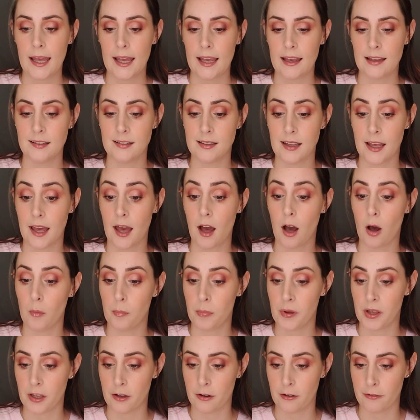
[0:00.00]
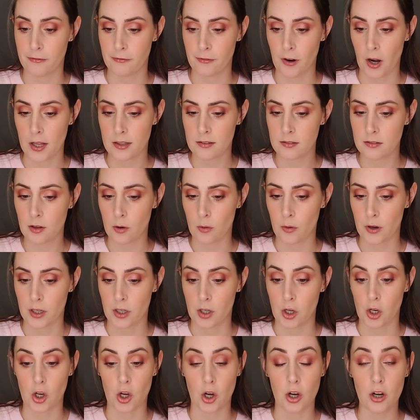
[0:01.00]
Is it helping your friends going
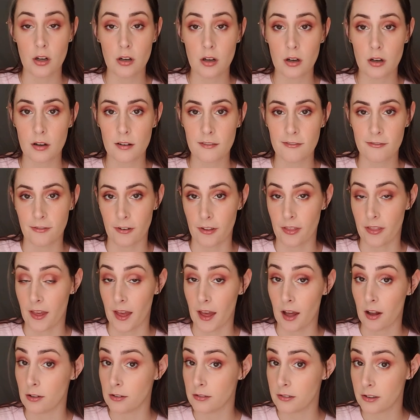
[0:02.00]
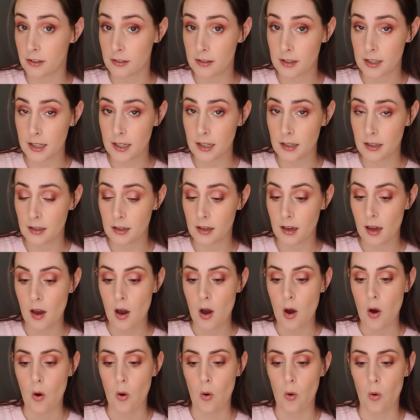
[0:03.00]
to cook for the elderly?
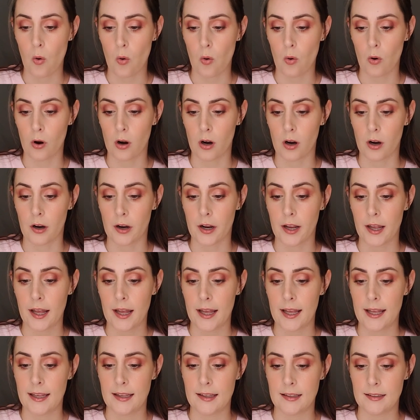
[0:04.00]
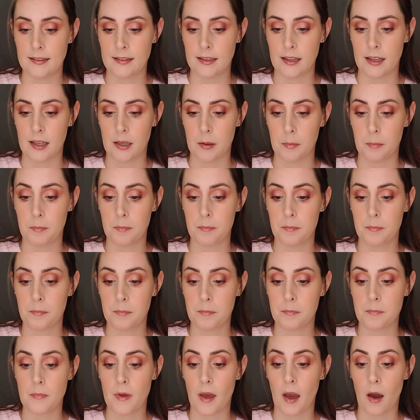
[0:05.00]
Or is it
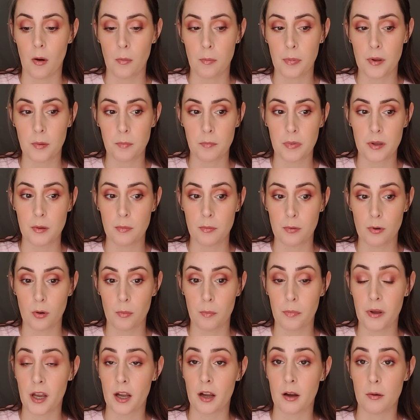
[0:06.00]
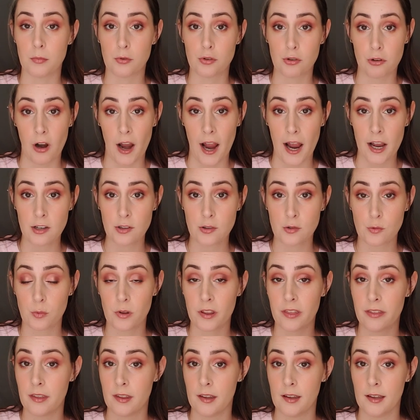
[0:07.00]
helping people pick up trash
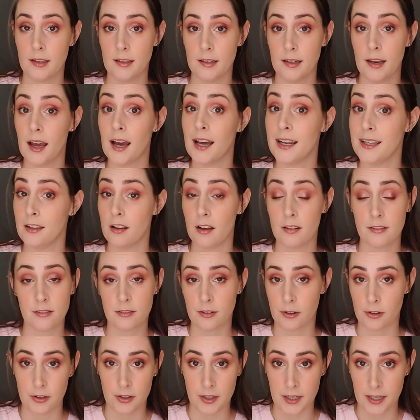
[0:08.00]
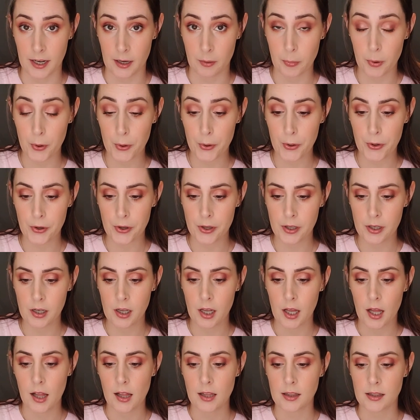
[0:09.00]
within an, a certain neighborhood?
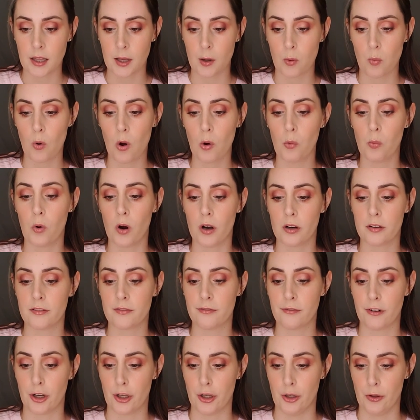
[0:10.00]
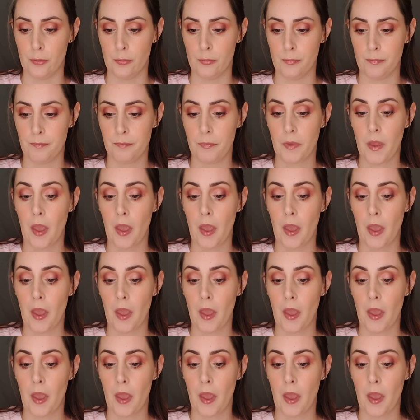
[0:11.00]
Like what works for you?